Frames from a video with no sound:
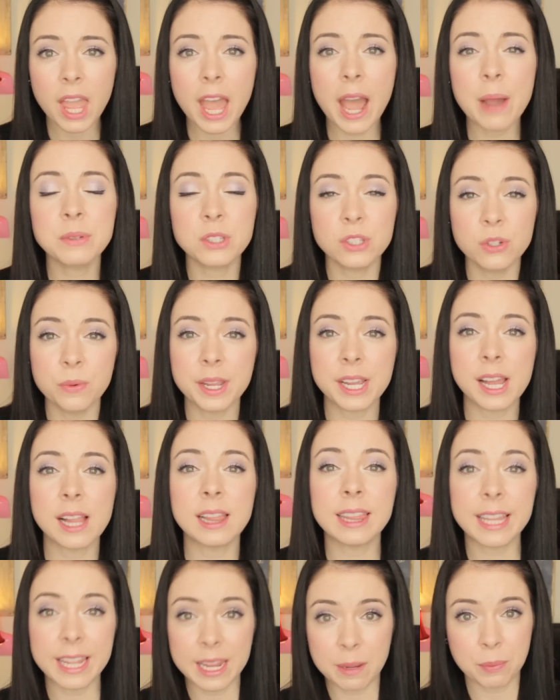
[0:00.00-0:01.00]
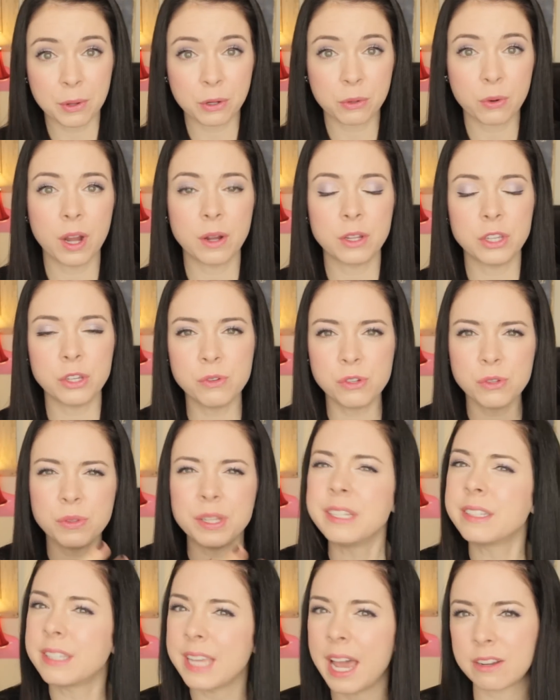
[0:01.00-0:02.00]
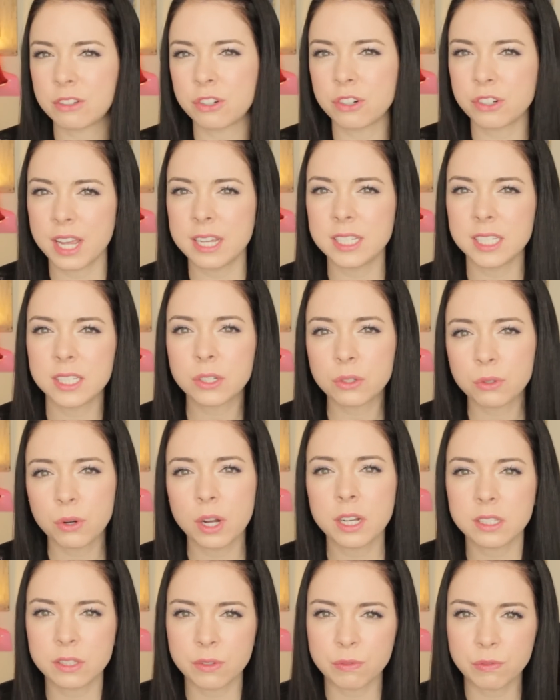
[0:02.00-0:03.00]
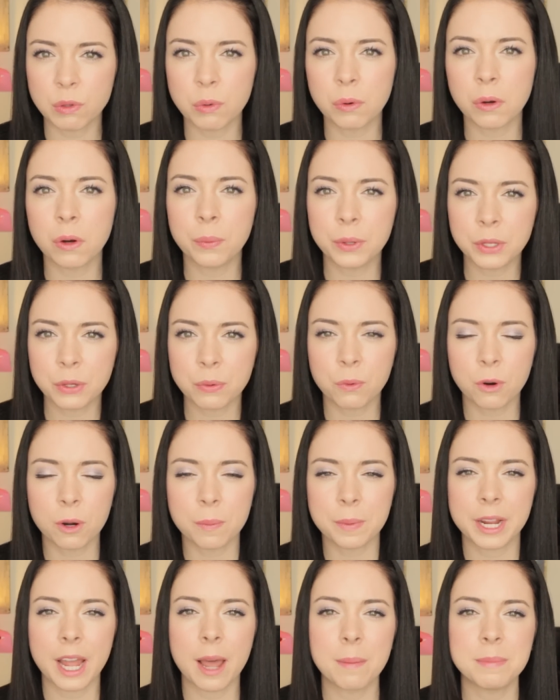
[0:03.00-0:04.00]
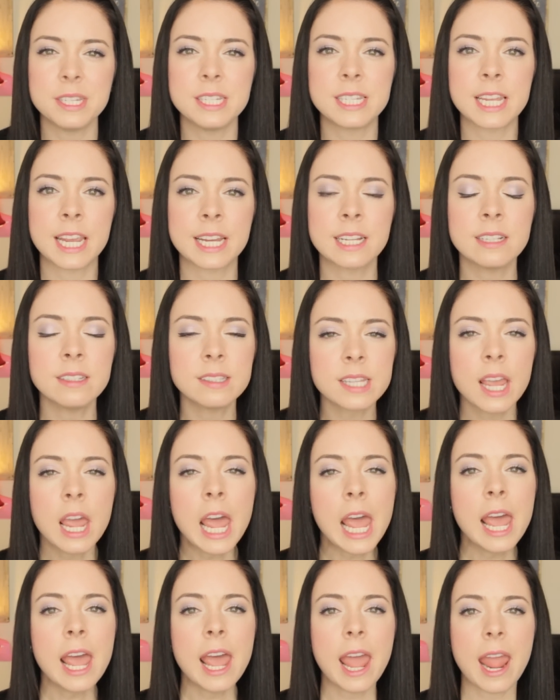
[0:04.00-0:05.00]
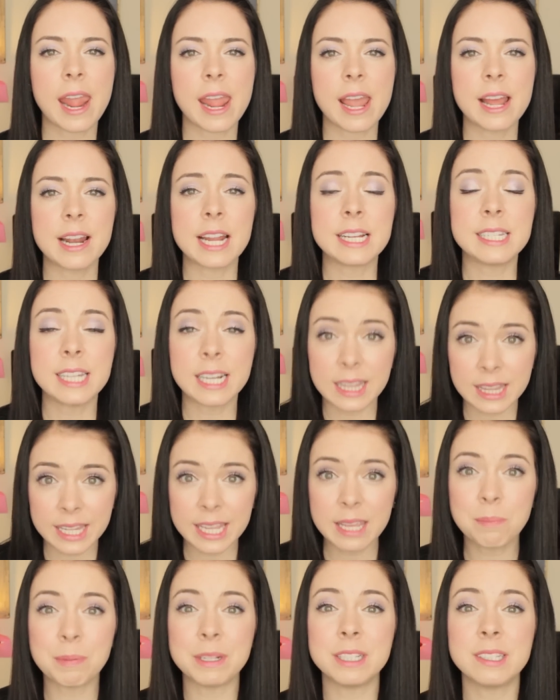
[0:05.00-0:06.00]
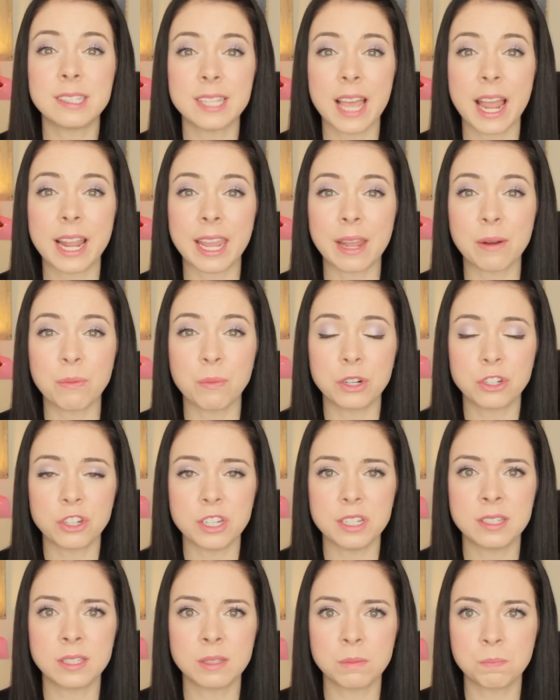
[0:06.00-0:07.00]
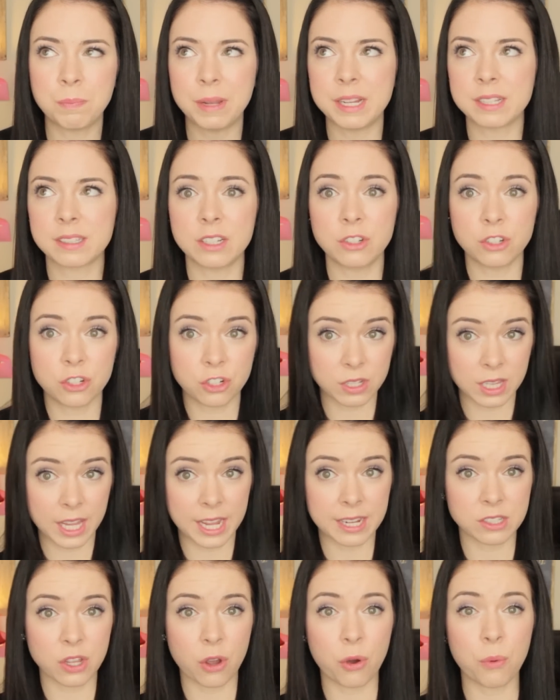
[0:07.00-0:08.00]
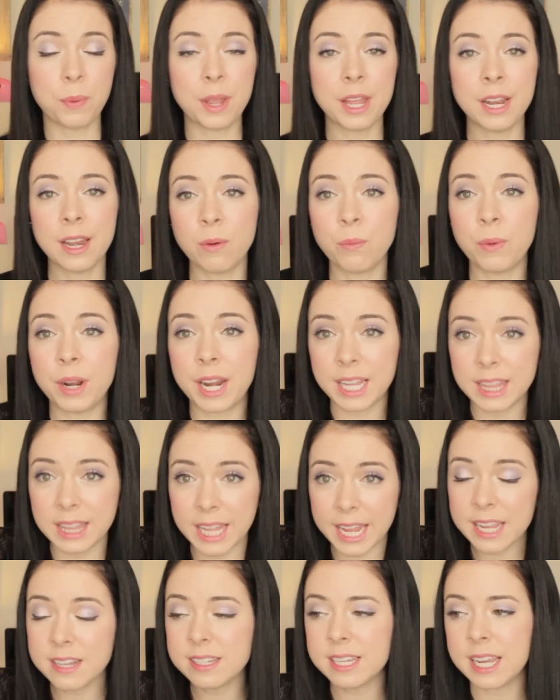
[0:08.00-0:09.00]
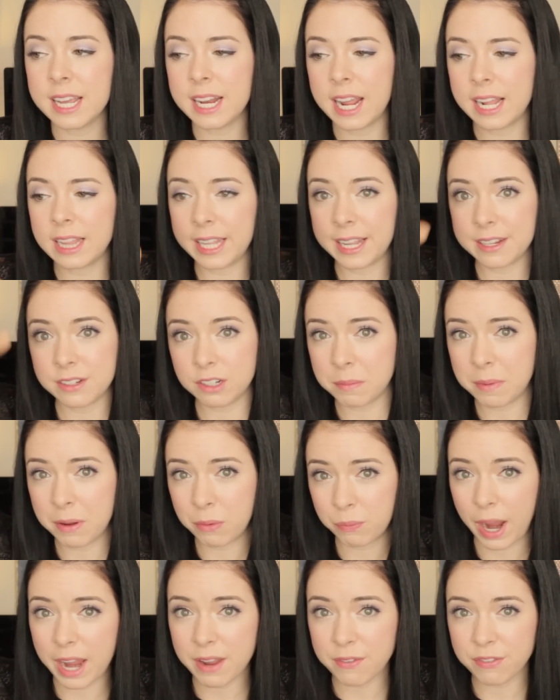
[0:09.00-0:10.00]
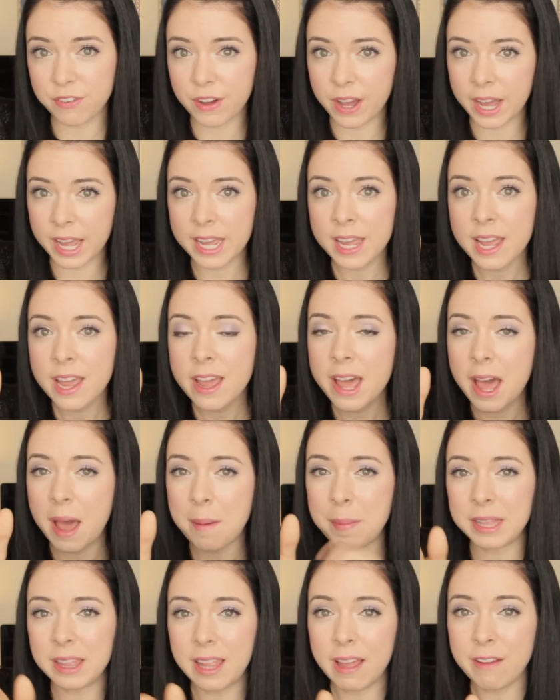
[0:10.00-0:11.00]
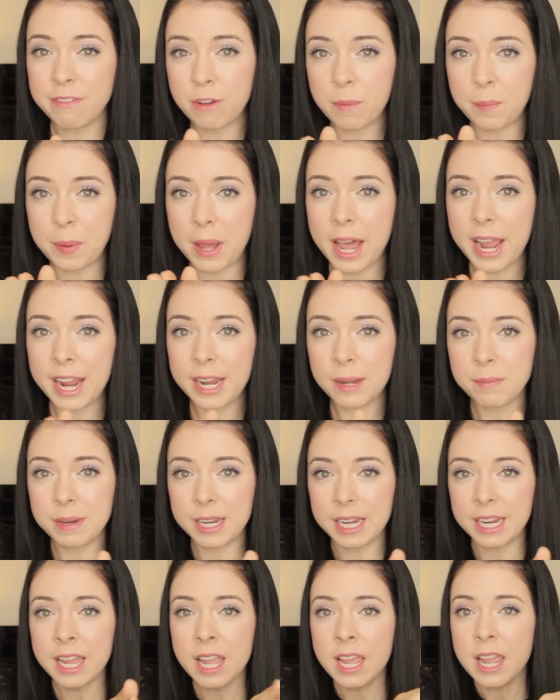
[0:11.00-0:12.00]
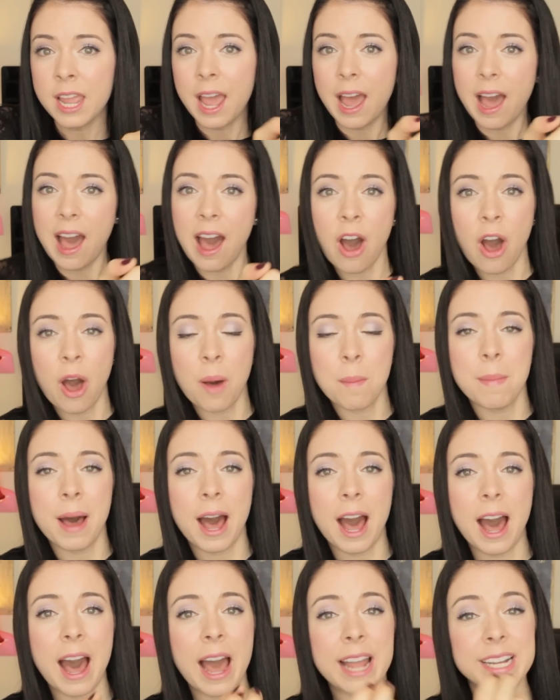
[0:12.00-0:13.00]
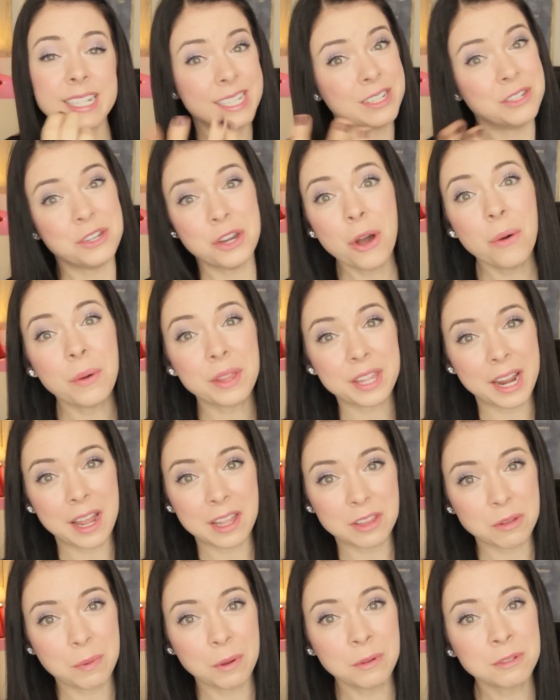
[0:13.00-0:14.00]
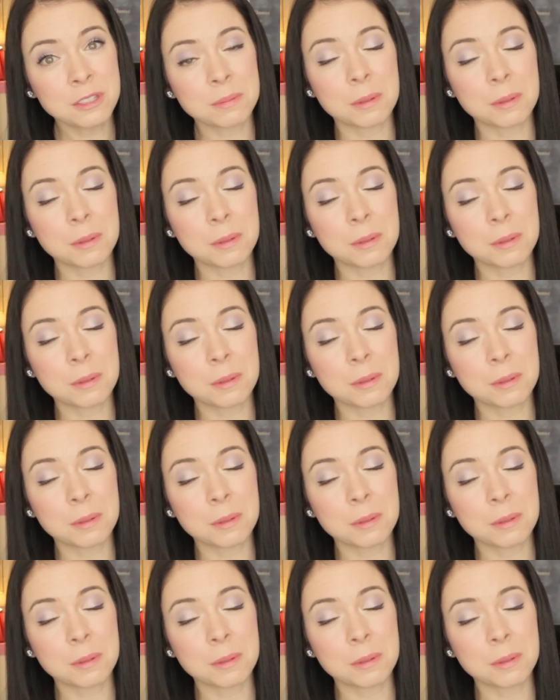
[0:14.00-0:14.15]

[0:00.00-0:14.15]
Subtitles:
I was doing a leap across. You do these exercises across the floor when you're warming up to dance. And I did a leap in second, which is basically just your legs open. And when I landed on my right foot and my left foot behind me. I didn't know that I had the bone